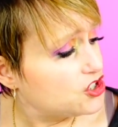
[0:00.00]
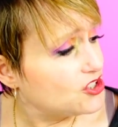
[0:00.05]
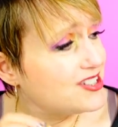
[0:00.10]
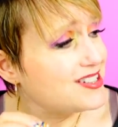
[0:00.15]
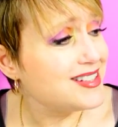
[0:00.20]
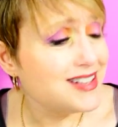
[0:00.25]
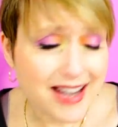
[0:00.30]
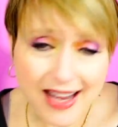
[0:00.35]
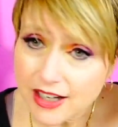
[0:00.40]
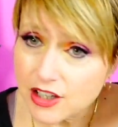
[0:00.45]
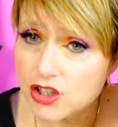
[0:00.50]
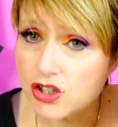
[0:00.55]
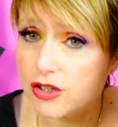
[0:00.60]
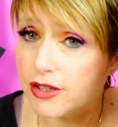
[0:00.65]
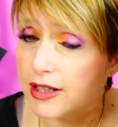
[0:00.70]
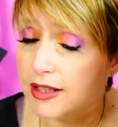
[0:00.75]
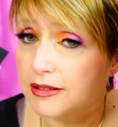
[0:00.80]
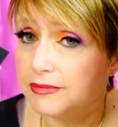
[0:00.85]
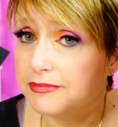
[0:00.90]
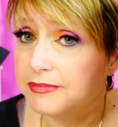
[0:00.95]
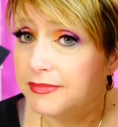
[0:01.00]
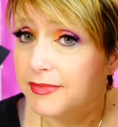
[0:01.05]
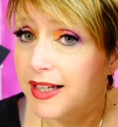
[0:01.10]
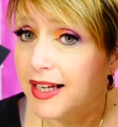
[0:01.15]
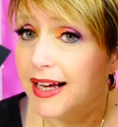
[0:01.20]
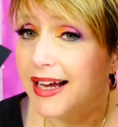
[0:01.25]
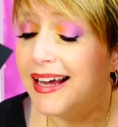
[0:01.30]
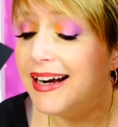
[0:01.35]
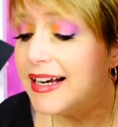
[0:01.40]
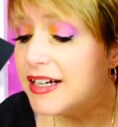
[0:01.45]
just an extra.
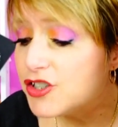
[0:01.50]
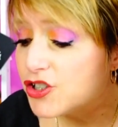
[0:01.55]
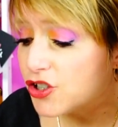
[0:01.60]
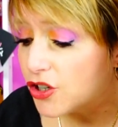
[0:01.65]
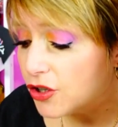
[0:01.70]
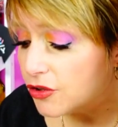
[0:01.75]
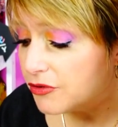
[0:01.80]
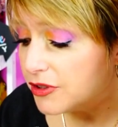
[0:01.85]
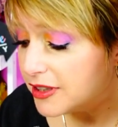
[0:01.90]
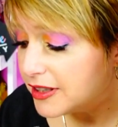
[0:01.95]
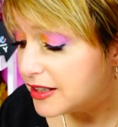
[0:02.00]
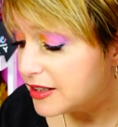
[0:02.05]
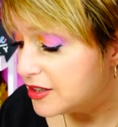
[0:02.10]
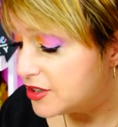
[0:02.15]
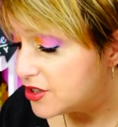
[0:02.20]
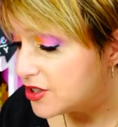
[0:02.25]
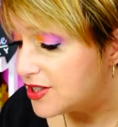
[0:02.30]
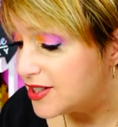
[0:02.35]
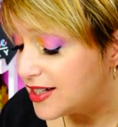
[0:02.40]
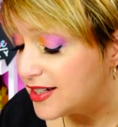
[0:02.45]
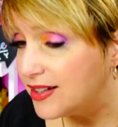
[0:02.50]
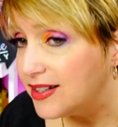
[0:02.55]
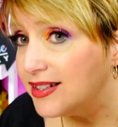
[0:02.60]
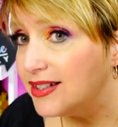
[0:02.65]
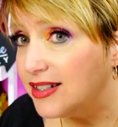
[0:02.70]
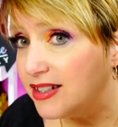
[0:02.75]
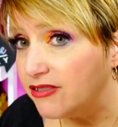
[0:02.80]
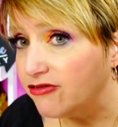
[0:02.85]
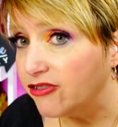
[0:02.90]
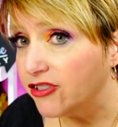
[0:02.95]
And I don't really understand the
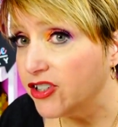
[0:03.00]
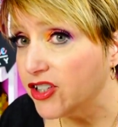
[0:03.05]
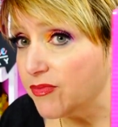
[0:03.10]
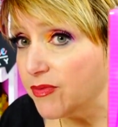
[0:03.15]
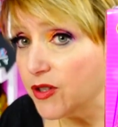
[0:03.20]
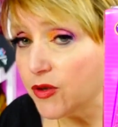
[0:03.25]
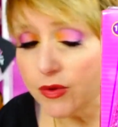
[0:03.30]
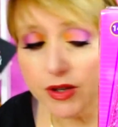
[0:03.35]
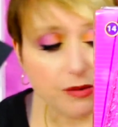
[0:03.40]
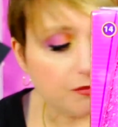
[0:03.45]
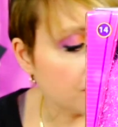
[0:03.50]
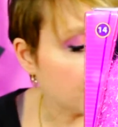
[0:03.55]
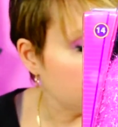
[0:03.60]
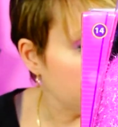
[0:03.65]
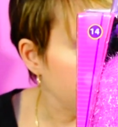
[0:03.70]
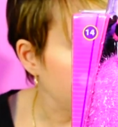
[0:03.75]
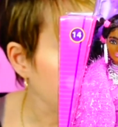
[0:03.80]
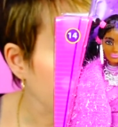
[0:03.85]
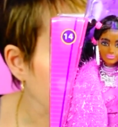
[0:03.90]
difference between Barbie